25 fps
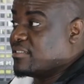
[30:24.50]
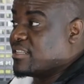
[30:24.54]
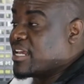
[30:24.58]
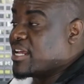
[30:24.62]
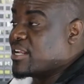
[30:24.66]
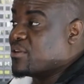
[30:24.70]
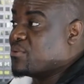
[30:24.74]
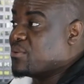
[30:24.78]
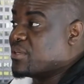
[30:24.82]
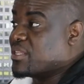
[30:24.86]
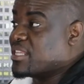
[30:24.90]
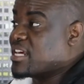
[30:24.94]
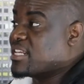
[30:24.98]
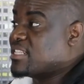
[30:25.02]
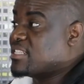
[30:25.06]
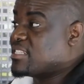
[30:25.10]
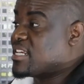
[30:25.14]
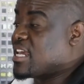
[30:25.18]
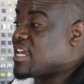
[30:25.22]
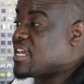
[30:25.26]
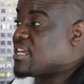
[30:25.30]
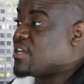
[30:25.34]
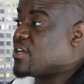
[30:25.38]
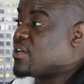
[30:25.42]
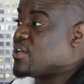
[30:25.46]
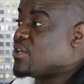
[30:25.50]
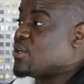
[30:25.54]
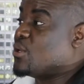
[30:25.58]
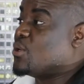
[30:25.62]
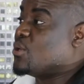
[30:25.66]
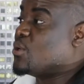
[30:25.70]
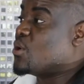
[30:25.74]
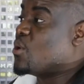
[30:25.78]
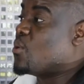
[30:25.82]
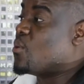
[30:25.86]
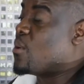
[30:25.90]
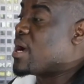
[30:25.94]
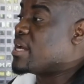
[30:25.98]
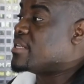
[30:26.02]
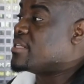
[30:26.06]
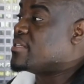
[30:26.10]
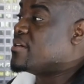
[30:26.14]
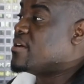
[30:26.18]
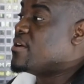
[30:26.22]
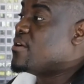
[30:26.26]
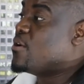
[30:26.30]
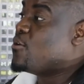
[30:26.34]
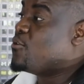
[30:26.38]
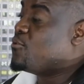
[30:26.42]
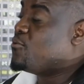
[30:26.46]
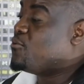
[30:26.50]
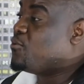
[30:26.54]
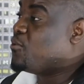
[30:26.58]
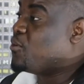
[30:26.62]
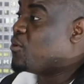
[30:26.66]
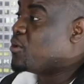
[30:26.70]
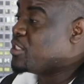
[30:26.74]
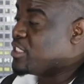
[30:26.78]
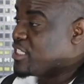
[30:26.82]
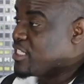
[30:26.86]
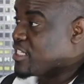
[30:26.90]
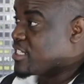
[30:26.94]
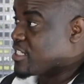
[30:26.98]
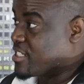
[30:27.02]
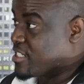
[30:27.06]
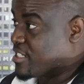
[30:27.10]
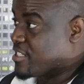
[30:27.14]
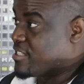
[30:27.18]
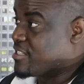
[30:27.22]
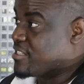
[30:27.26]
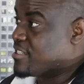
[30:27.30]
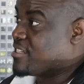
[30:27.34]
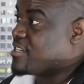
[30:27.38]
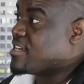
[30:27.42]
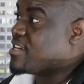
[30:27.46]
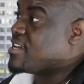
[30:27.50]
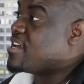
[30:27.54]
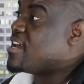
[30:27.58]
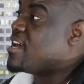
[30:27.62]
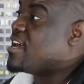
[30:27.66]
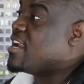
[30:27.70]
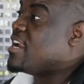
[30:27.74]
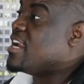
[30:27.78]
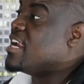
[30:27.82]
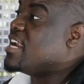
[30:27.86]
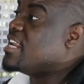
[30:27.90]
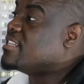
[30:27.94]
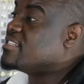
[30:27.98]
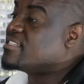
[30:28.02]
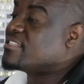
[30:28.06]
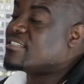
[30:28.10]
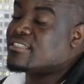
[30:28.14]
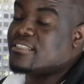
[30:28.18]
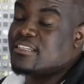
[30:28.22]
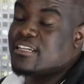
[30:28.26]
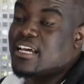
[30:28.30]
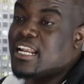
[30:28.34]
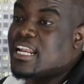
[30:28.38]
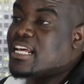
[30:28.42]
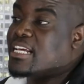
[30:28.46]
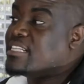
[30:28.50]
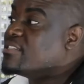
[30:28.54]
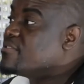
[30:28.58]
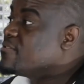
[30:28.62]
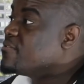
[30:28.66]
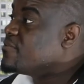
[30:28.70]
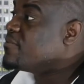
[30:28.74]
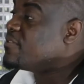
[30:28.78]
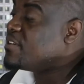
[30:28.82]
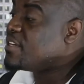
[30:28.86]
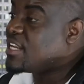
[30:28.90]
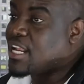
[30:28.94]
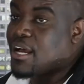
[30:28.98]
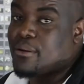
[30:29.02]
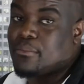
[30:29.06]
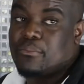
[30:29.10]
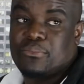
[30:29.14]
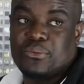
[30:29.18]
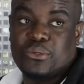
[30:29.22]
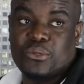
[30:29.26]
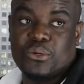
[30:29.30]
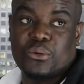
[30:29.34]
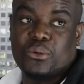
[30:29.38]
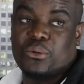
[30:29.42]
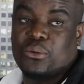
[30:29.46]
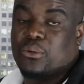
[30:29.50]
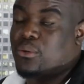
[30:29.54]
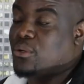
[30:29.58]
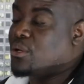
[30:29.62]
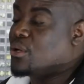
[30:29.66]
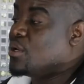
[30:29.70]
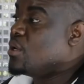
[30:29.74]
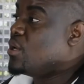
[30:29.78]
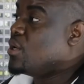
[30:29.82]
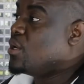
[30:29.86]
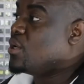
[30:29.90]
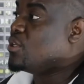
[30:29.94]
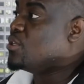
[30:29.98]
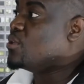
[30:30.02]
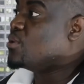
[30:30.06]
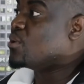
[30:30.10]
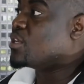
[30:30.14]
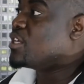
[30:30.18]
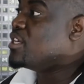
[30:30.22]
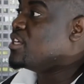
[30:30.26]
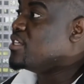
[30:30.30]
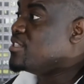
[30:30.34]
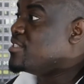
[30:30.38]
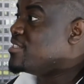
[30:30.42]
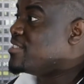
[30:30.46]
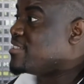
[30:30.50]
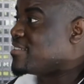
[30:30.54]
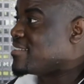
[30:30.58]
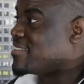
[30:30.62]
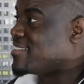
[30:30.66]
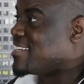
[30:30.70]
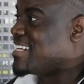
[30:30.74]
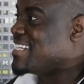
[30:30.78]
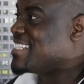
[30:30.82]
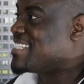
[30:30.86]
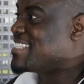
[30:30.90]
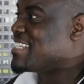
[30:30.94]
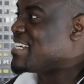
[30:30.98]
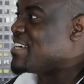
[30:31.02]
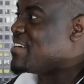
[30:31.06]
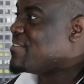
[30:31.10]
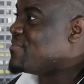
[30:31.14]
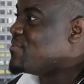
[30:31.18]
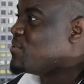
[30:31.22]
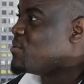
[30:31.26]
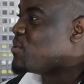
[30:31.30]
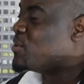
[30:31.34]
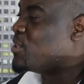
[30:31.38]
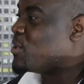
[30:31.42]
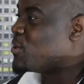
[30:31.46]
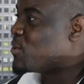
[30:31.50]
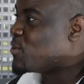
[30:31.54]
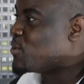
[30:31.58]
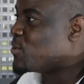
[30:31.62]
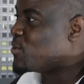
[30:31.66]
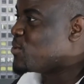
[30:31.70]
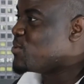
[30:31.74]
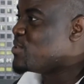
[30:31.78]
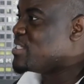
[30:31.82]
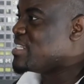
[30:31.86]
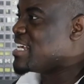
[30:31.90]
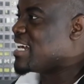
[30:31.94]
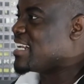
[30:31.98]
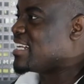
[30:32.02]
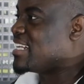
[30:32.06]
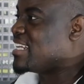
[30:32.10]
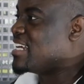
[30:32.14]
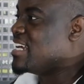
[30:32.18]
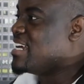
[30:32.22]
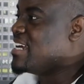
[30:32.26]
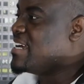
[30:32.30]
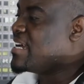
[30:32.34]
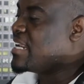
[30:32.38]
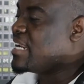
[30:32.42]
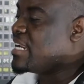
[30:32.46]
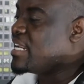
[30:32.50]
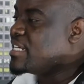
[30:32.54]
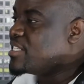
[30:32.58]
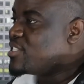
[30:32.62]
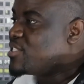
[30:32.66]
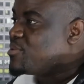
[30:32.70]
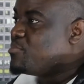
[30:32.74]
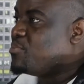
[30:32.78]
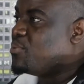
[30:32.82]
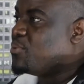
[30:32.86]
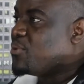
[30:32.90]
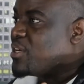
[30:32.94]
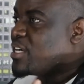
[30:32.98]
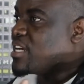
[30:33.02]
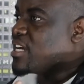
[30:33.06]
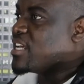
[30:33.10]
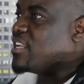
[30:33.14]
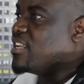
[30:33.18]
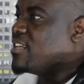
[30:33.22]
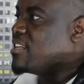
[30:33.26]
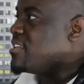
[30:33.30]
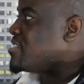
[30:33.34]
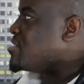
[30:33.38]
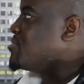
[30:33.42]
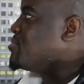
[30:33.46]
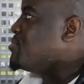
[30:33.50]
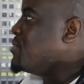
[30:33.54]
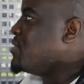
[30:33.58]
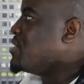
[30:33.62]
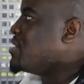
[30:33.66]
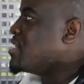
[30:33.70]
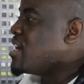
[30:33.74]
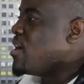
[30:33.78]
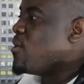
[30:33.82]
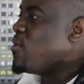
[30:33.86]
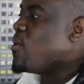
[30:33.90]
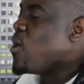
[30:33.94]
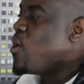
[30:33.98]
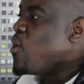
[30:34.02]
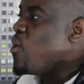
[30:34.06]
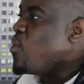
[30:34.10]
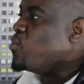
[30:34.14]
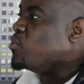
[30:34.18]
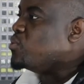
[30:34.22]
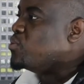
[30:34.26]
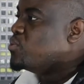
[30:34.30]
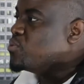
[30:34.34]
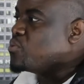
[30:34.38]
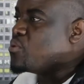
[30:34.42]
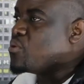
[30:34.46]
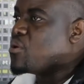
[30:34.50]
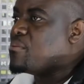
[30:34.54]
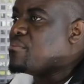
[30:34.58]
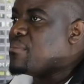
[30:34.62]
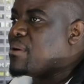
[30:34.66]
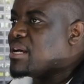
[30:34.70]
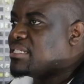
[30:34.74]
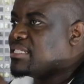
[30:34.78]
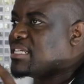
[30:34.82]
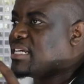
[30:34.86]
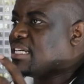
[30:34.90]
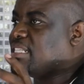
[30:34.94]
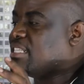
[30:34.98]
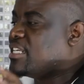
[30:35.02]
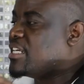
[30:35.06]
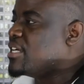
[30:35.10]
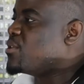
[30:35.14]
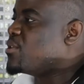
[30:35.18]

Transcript: Then we then say, you know what, for this, let's fill up your kitchen. Let's give you the grocery. Let's bring our own warmers and